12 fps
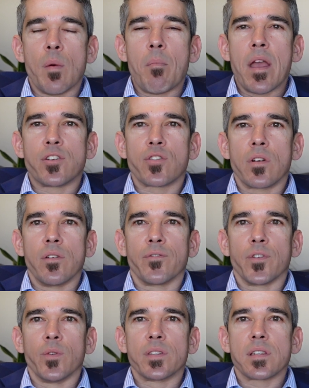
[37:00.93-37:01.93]
major
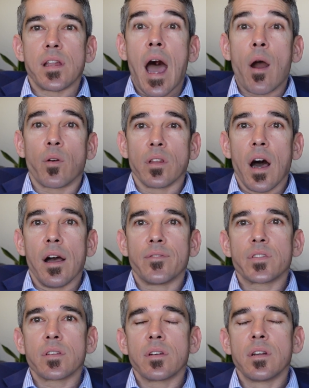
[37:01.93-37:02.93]
influence in our
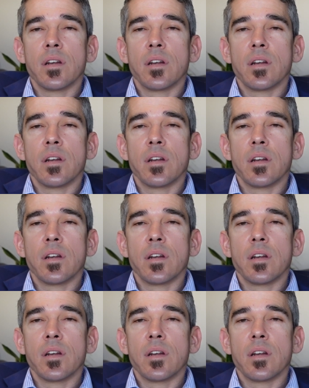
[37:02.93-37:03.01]
lives.